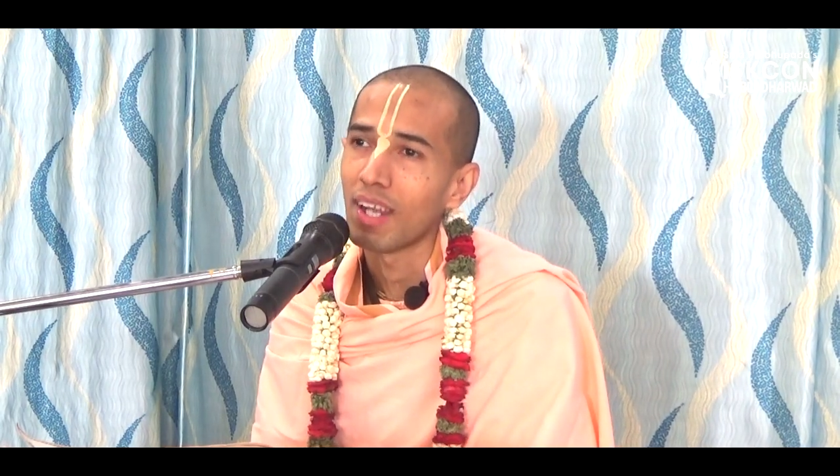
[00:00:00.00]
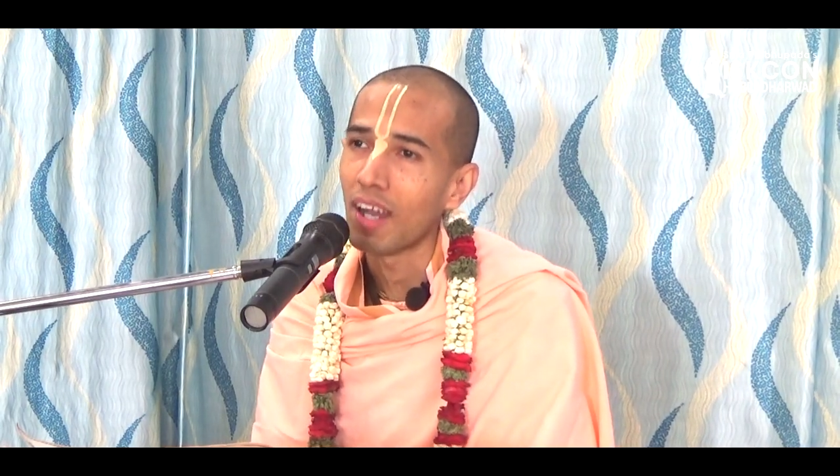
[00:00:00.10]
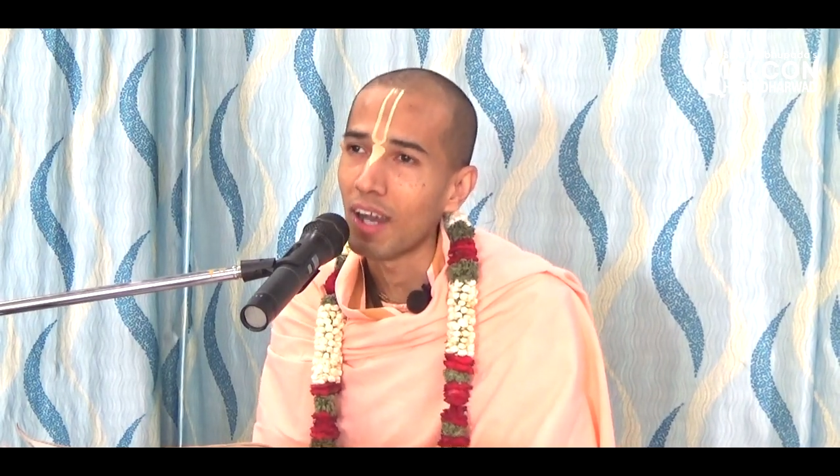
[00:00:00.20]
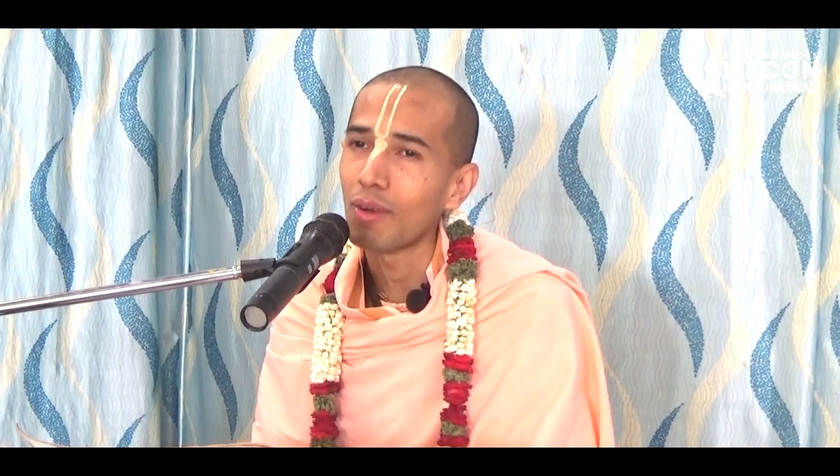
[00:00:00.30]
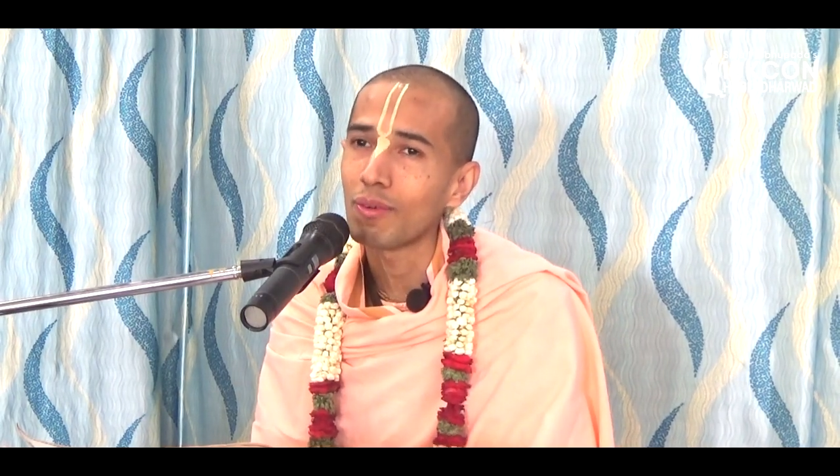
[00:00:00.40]

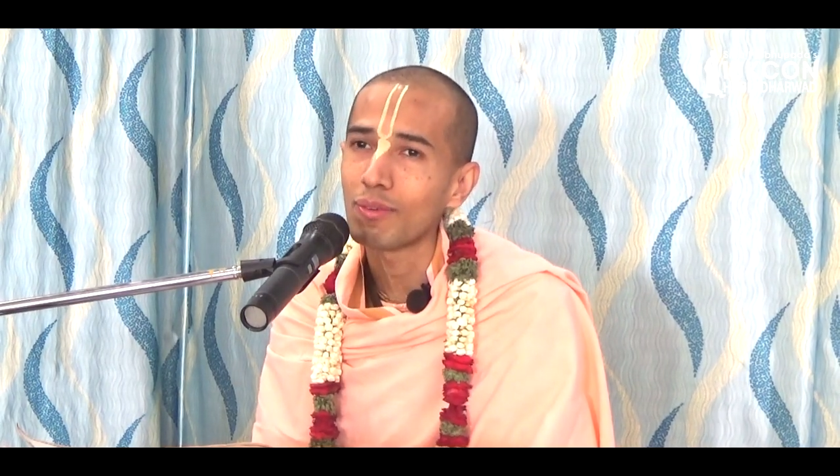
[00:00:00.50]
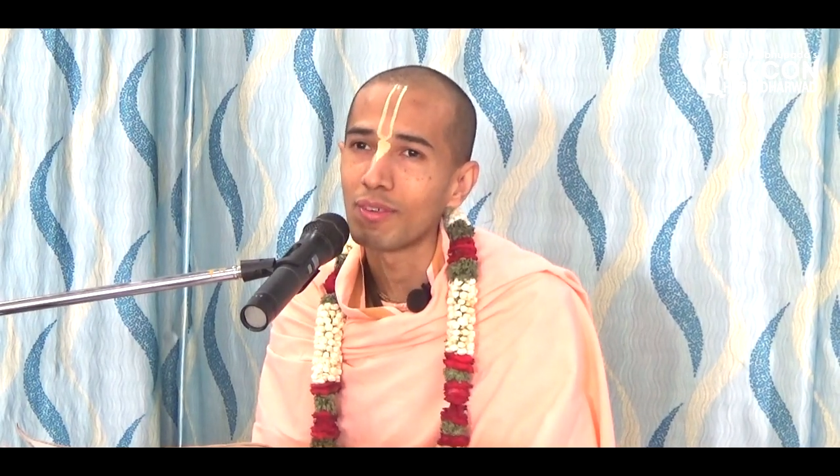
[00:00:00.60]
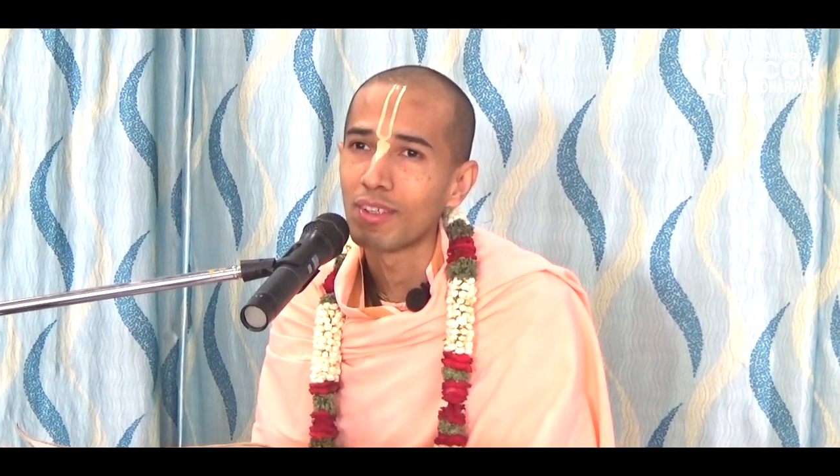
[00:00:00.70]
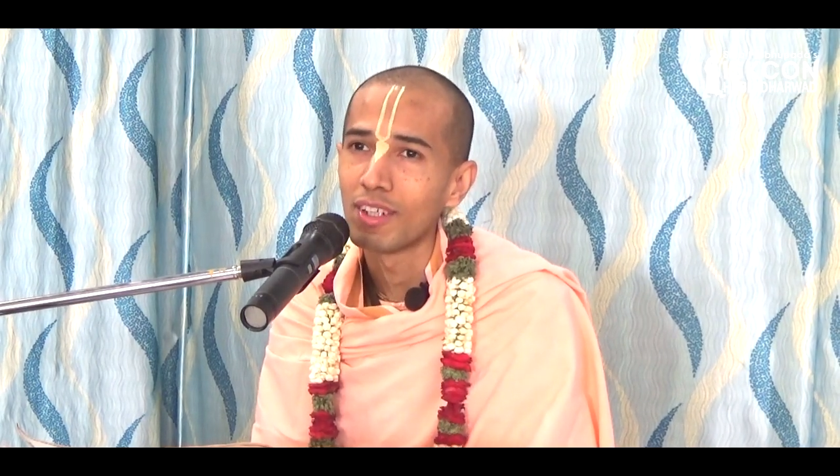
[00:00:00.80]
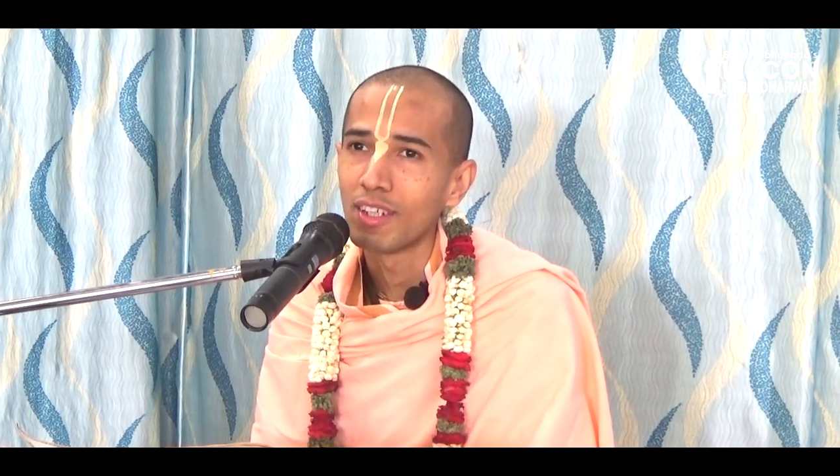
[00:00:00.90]

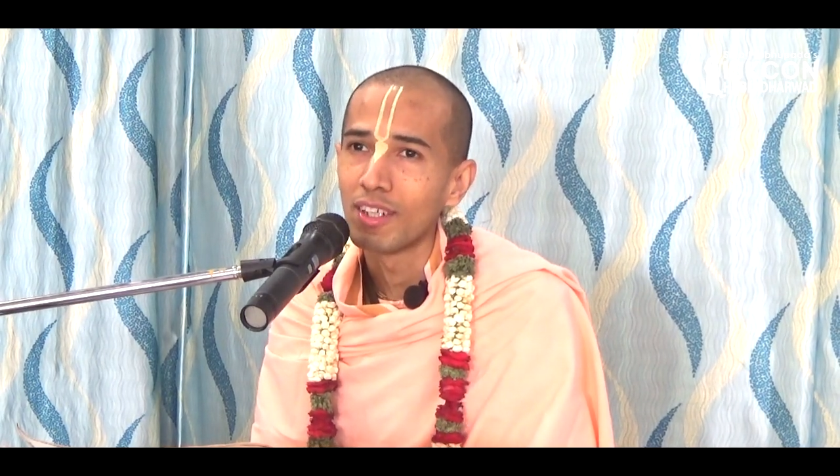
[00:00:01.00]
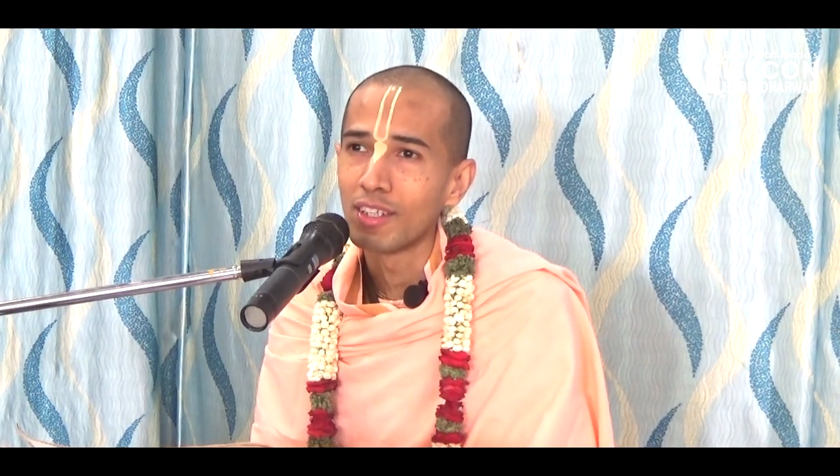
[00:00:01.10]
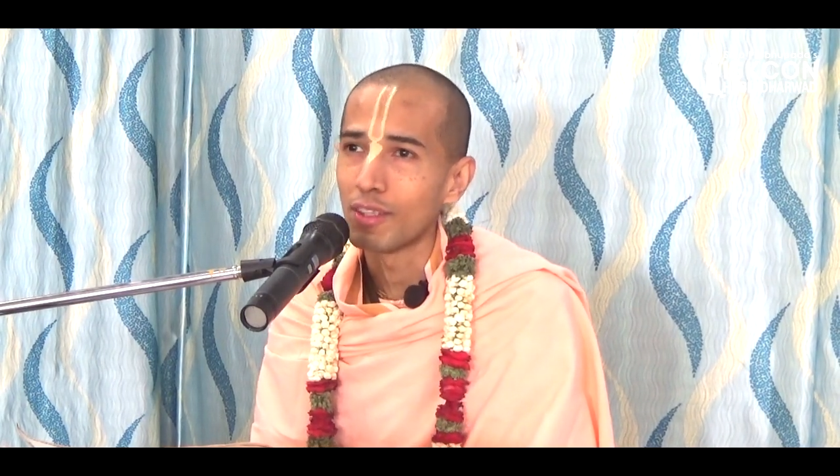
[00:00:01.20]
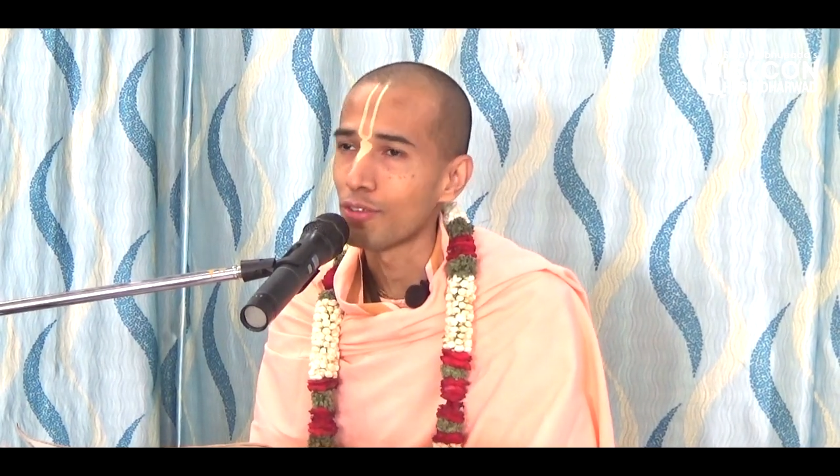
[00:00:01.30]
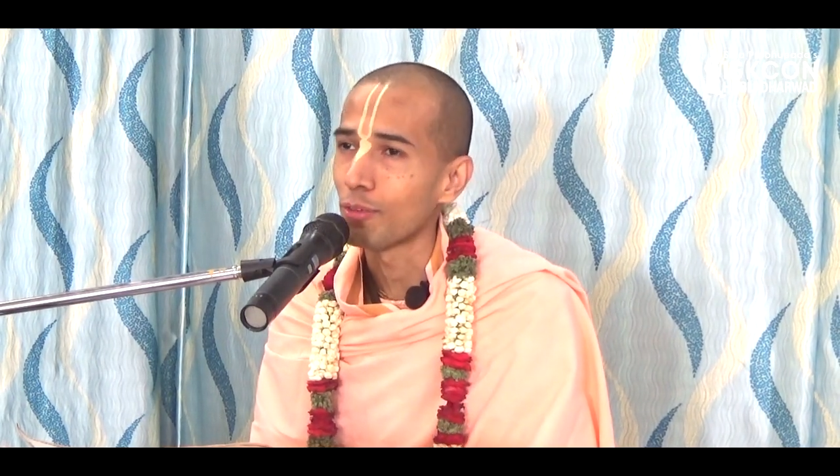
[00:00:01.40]
How?
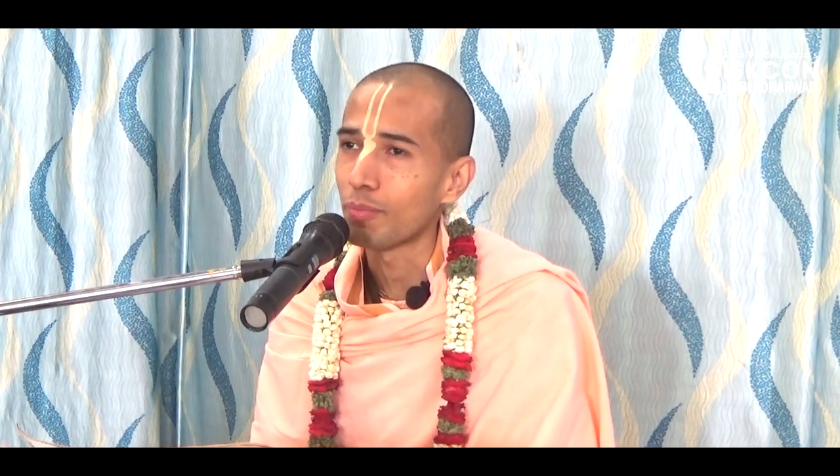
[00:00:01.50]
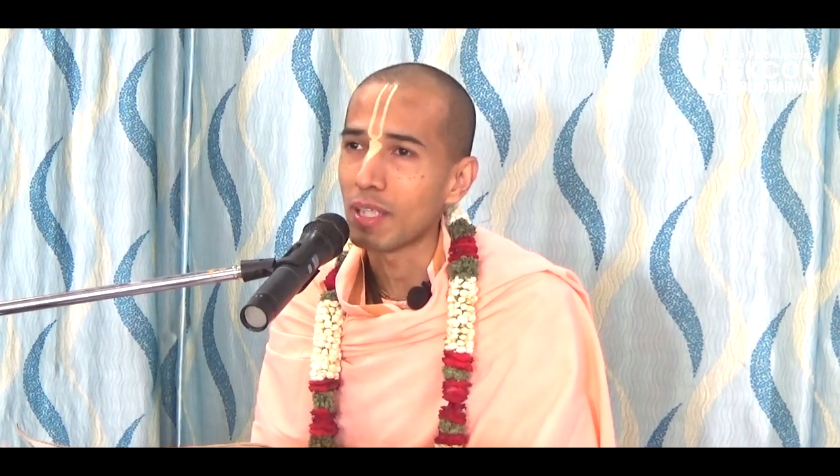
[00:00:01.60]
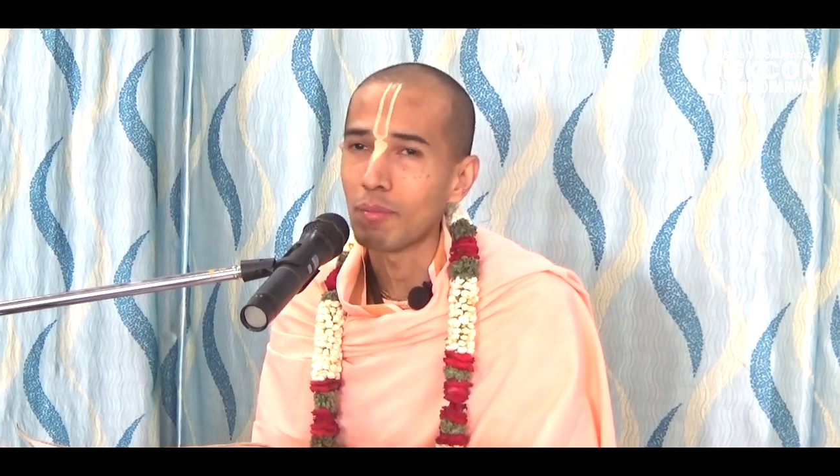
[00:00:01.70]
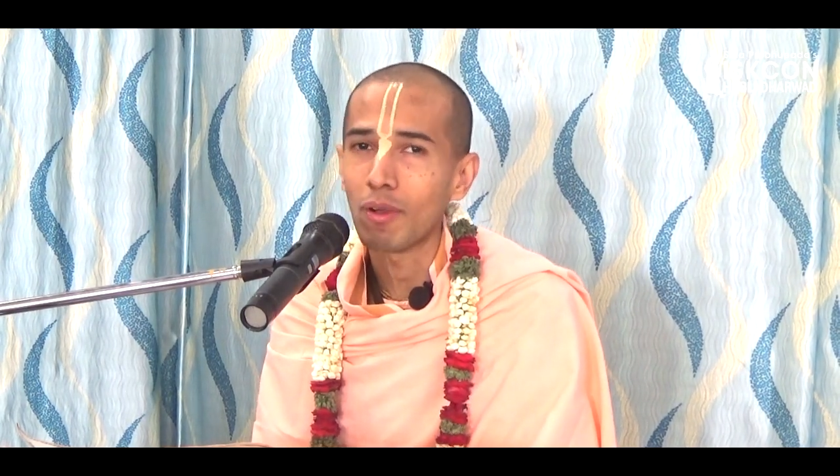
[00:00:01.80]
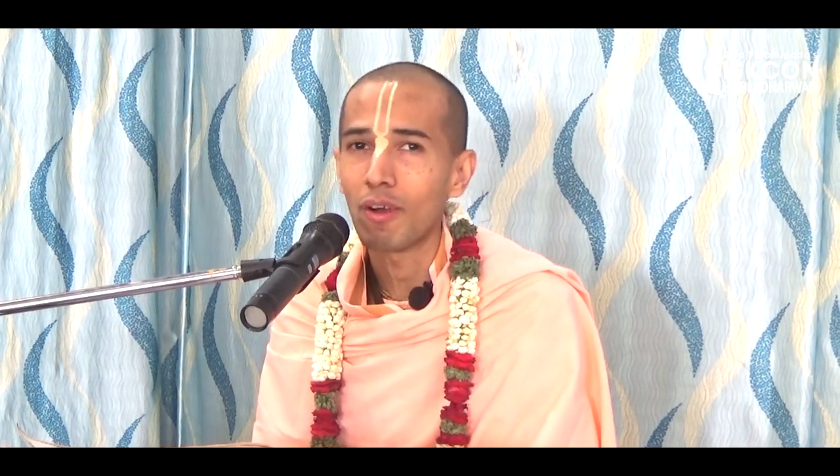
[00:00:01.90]
The
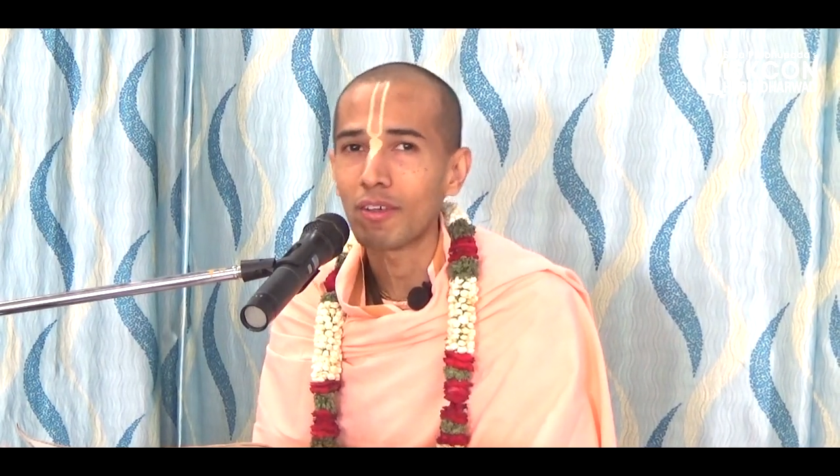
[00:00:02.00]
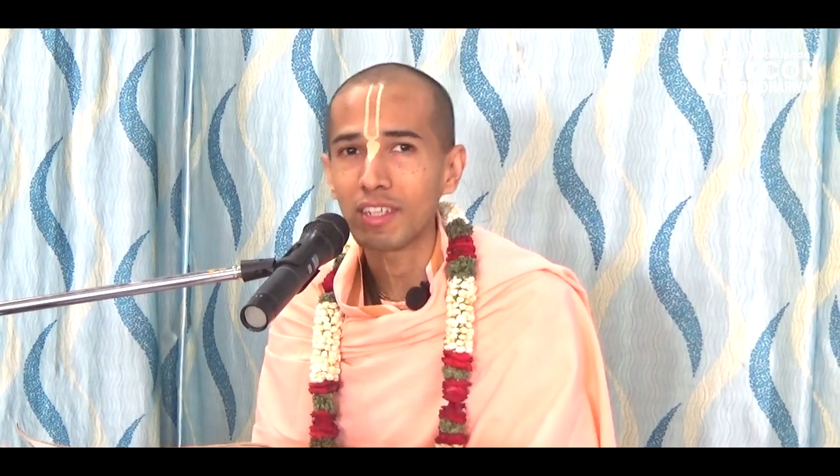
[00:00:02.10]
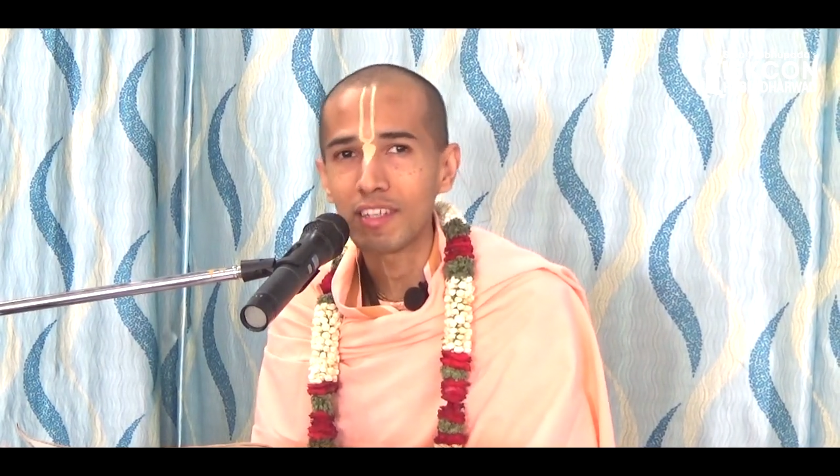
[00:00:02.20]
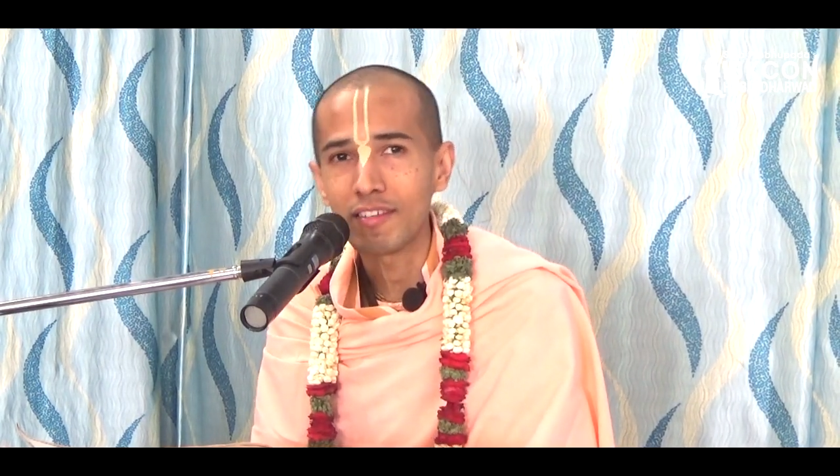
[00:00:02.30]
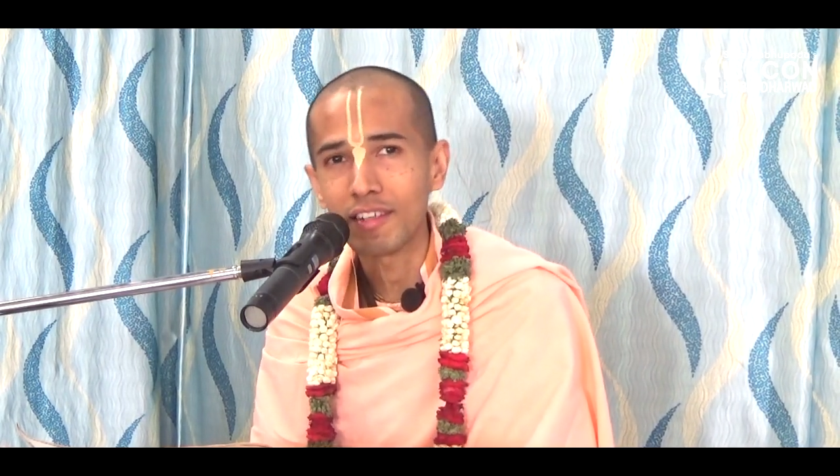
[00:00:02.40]
Supreme
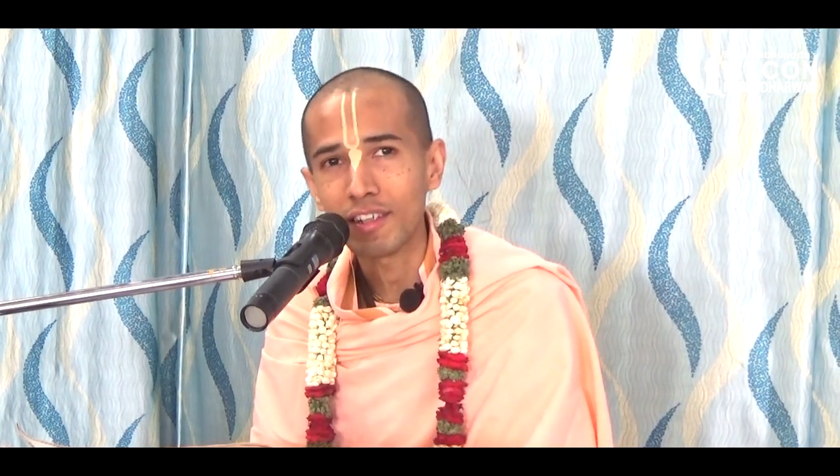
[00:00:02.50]
Lord is the